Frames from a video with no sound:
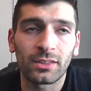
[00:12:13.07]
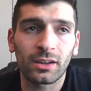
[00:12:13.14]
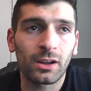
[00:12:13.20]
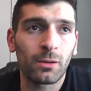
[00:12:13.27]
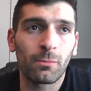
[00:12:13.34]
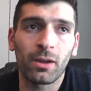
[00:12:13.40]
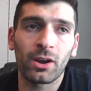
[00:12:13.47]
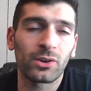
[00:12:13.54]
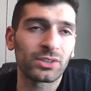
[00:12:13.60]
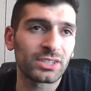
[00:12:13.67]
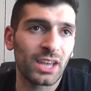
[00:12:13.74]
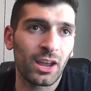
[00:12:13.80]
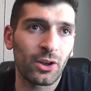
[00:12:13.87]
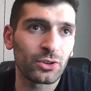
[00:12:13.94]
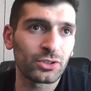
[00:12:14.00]
the Camaro
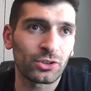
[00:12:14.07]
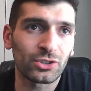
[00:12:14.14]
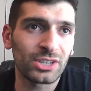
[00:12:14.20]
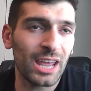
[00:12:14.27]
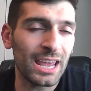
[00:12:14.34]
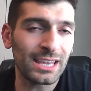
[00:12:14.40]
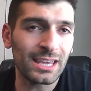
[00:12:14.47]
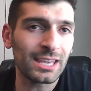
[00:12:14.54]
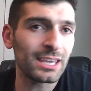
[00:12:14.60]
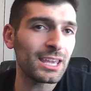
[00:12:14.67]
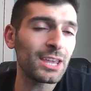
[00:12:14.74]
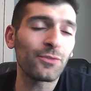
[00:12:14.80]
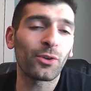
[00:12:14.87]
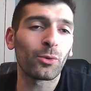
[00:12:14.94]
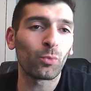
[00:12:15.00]
sales are tanking
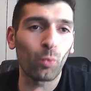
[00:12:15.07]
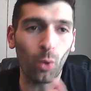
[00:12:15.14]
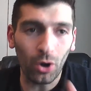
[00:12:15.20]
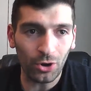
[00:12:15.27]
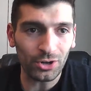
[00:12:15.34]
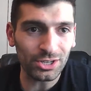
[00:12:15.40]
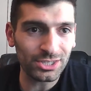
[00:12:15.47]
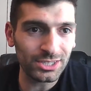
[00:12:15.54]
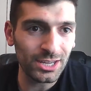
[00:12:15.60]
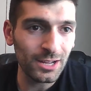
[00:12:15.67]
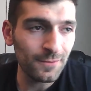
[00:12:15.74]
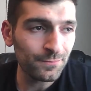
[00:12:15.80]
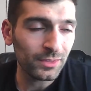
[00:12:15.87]
even worse